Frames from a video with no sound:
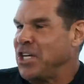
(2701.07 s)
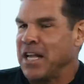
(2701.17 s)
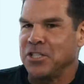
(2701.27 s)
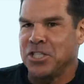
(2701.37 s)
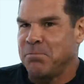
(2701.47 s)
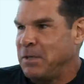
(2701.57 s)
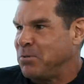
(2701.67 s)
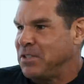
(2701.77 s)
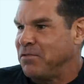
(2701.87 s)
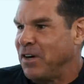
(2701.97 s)
challenging
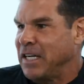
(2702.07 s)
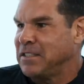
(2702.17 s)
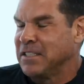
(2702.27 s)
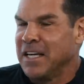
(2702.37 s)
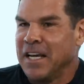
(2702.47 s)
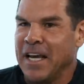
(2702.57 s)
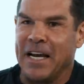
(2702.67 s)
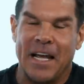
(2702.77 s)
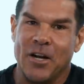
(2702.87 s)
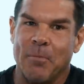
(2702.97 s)
people to fights
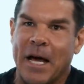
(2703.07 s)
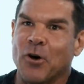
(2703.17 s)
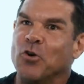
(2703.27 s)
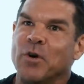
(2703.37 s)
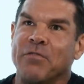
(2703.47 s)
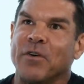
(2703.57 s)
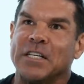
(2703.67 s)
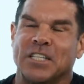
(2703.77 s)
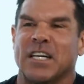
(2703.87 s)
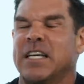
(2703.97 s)
and, and no matter who he
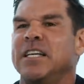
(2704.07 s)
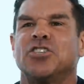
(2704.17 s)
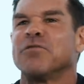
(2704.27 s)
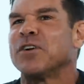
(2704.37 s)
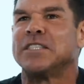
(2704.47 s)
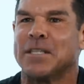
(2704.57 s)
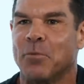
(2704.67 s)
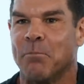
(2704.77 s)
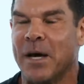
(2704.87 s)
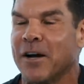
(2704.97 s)
fights you like he should fight
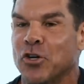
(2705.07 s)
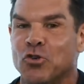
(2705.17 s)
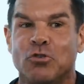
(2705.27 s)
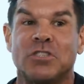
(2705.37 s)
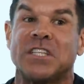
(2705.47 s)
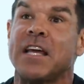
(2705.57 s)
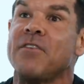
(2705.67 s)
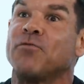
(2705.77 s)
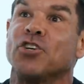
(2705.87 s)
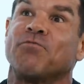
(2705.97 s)
someone better you'll say
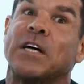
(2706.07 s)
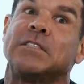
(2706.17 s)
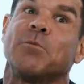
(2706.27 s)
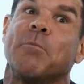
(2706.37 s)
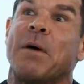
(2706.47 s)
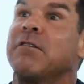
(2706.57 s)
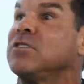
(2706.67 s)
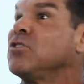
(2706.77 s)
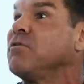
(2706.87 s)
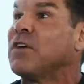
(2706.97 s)
he should fight someone better
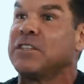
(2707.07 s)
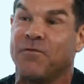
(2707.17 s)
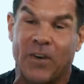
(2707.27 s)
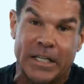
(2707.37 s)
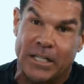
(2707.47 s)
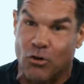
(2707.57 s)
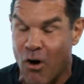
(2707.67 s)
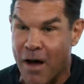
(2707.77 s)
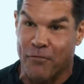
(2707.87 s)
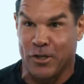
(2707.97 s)
until he fights fucking
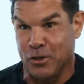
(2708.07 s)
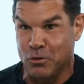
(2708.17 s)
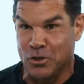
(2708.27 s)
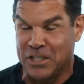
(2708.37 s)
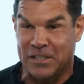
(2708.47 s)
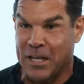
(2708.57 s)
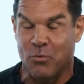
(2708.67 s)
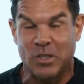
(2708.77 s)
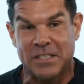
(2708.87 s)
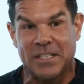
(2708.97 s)
crawford and loses like
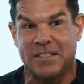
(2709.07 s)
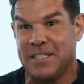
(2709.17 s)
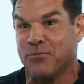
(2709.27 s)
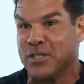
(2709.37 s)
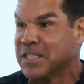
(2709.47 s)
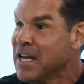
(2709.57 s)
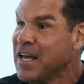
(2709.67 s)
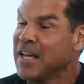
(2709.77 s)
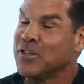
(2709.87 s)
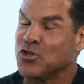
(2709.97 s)
what's the difference
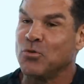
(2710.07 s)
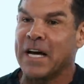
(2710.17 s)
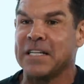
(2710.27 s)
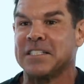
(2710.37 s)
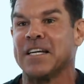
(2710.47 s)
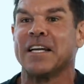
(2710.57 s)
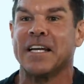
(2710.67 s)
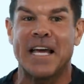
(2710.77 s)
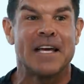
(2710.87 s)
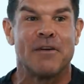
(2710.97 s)
two guys are gonna
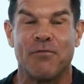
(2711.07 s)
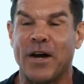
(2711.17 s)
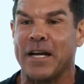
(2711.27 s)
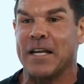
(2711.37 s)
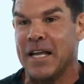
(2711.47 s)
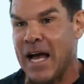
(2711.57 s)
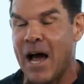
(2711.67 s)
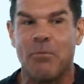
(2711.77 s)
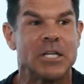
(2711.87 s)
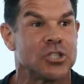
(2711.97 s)
get in a fight
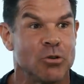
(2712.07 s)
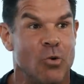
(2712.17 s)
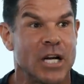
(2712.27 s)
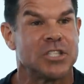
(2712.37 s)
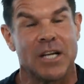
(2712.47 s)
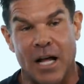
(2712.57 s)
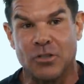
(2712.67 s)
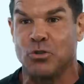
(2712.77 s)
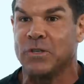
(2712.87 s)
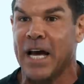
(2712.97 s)
how much to watch. I'll
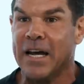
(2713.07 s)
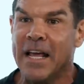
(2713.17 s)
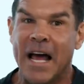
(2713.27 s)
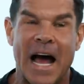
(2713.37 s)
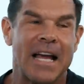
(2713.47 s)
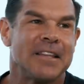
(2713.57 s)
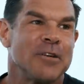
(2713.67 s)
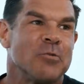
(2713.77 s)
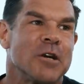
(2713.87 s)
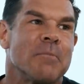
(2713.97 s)
do that. I
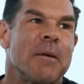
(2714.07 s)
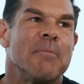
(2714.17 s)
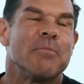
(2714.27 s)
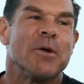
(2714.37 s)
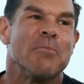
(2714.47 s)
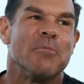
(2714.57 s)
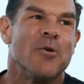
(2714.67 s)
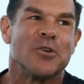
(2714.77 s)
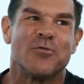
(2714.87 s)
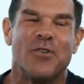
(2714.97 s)
think one of my the
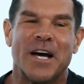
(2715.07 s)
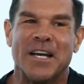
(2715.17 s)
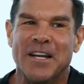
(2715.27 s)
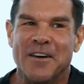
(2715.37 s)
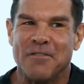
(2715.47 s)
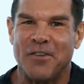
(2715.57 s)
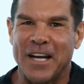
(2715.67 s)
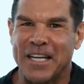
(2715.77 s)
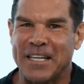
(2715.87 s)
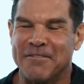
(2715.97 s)
most fun
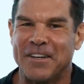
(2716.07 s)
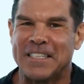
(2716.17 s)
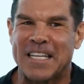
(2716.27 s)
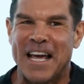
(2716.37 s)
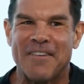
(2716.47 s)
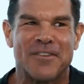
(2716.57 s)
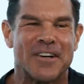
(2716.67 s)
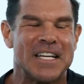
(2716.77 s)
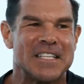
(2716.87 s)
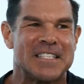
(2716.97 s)
fighting events
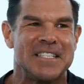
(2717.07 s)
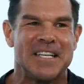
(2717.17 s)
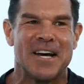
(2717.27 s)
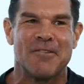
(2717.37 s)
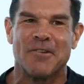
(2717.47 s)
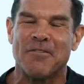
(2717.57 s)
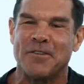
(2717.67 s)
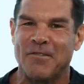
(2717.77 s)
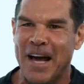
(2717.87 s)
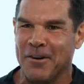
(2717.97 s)
ever is the uh, Rough
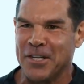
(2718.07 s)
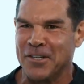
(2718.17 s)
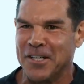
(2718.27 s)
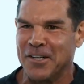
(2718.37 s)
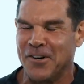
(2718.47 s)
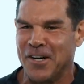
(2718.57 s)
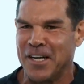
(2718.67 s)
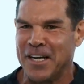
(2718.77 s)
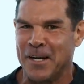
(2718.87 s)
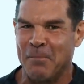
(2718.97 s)
and Rowdy on
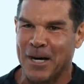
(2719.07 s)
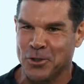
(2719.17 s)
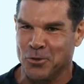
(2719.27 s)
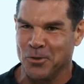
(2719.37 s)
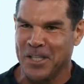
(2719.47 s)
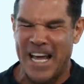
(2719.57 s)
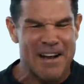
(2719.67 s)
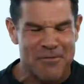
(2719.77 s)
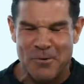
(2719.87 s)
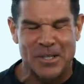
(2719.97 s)
on uh, Barstool.
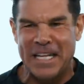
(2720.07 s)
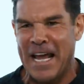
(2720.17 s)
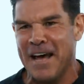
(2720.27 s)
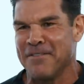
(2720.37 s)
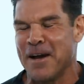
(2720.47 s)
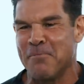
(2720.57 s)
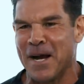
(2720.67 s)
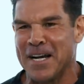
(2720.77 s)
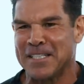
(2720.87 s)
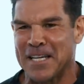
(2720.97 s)
Everyone they have, I
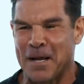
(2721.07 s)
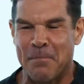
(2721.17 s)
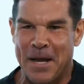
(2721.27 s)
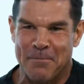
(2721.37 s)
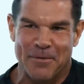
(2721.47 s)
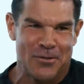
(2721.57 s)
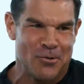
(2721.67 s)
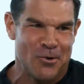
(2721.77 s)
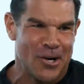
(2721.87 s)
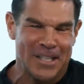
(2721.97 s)
buy it. It's like a pay per
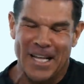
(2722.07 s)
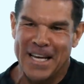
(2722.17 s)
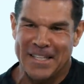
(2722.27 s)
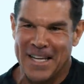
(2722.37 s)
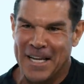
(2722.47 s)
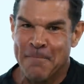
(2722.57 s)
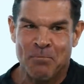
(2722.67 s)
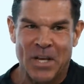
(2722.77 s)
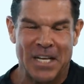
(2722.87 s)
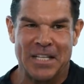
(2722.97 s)
view online thing,
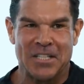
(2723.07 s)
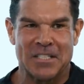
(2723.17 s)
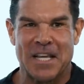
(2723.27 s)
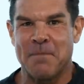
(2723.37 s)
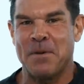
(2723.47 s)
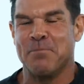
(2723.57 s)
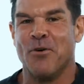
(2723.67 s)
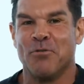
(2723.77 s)
yeah. and they just take people